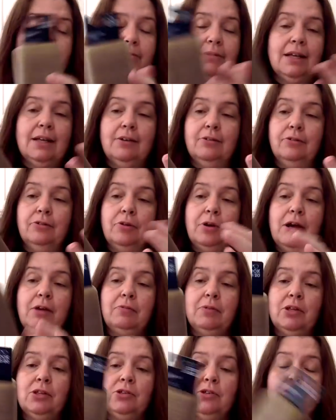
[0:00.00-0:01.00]
I don't know how
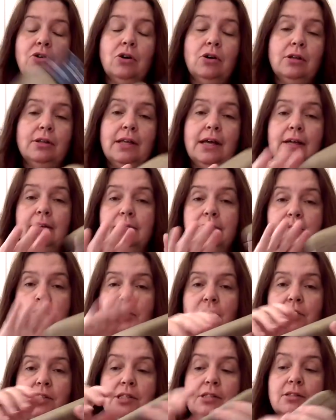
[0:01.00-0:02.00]
big you call that.
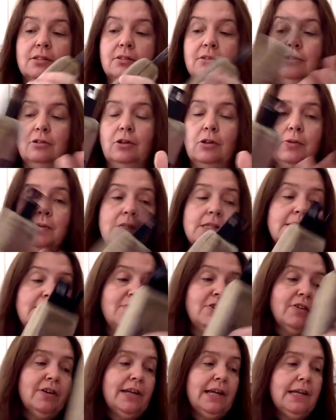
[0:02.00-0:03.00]
Just closes
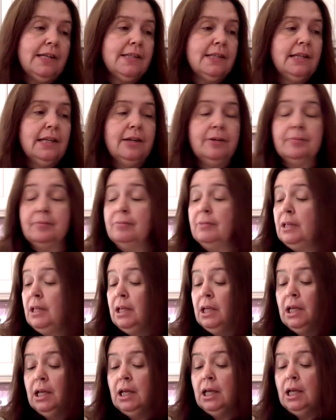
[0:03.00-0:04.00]
very nicely.
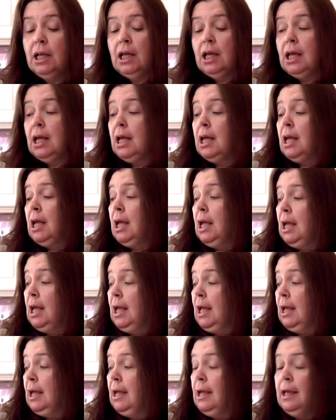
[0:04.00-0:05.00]

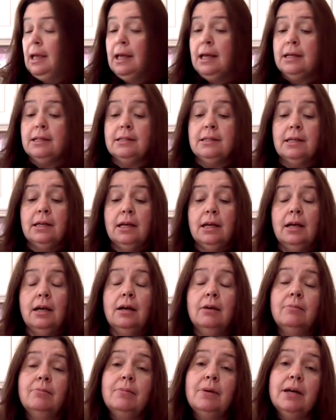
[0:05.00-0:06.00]
And
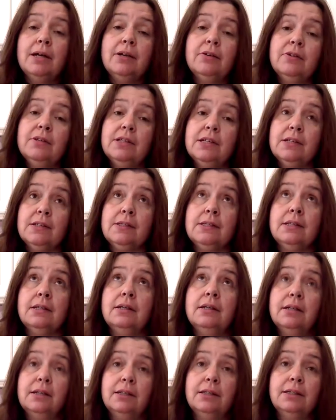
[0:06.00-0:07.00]
my goodness,
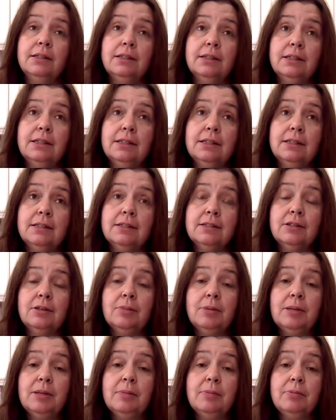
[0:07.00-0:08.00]
so
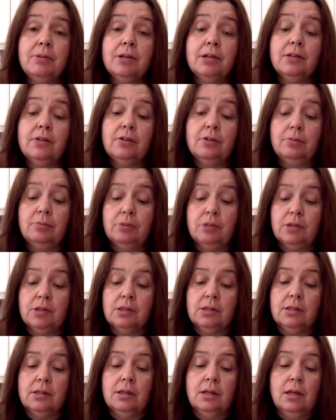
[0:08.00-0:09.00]
many pretty
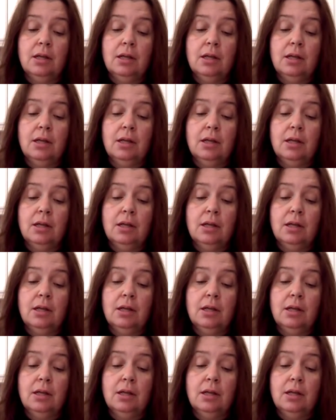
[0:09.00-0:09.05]
notebooks.